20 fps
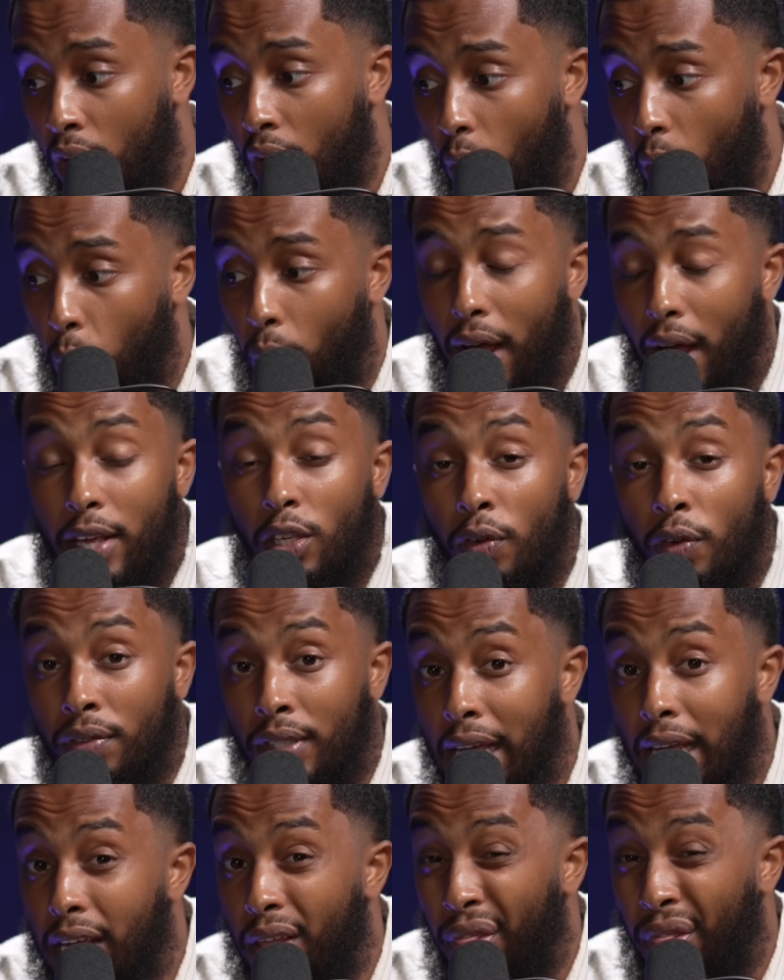where you've
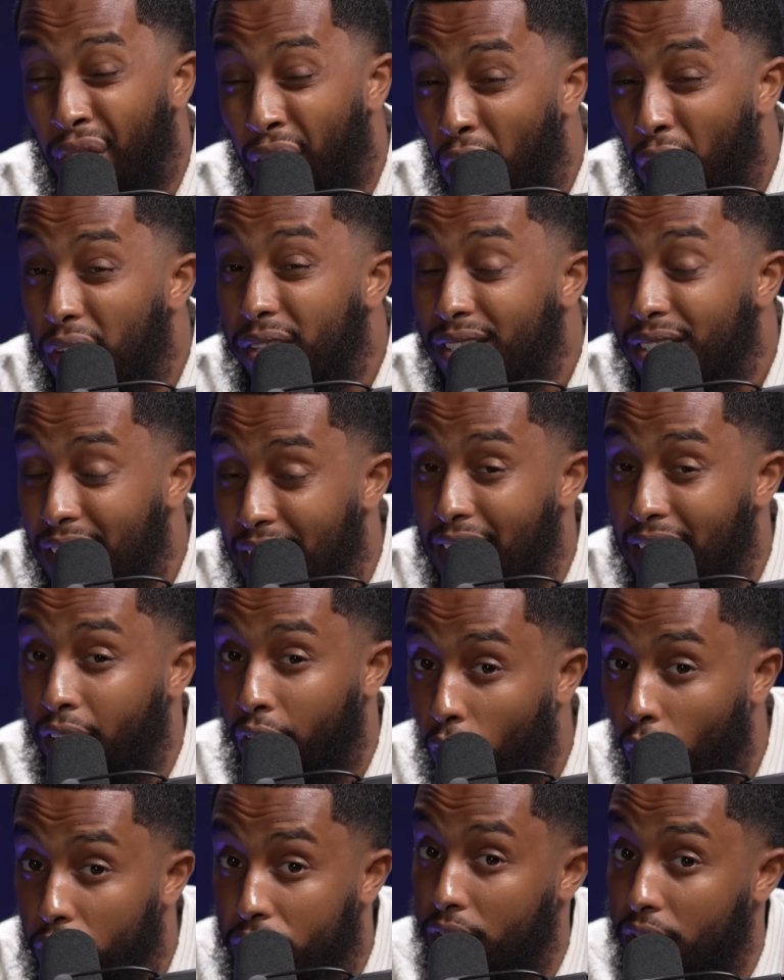taken 13
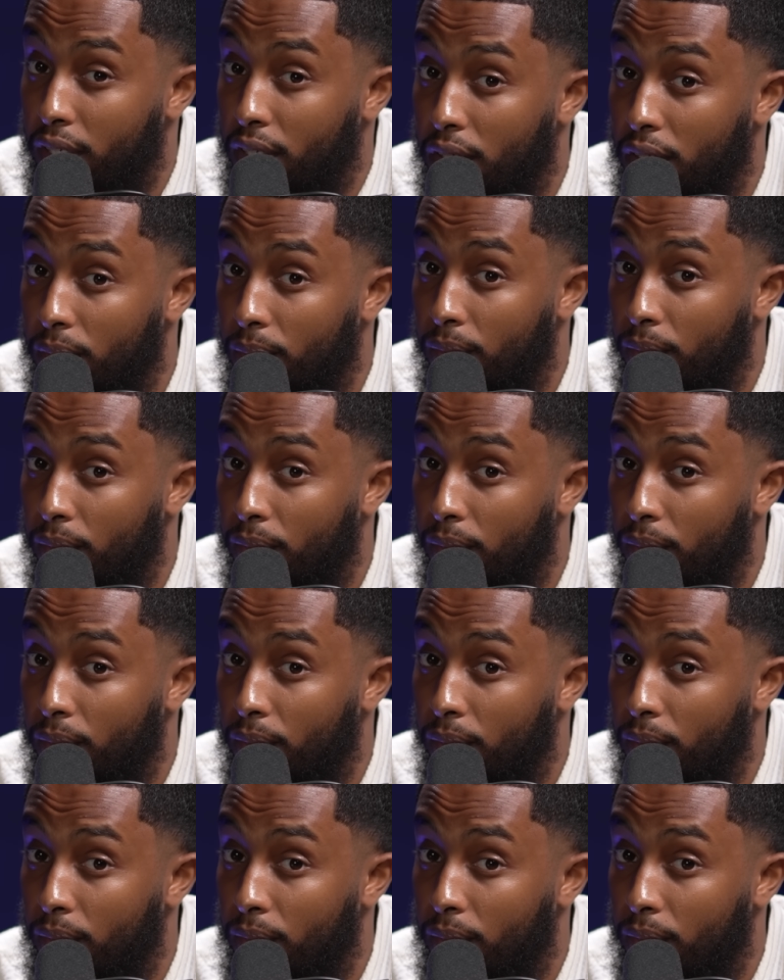losses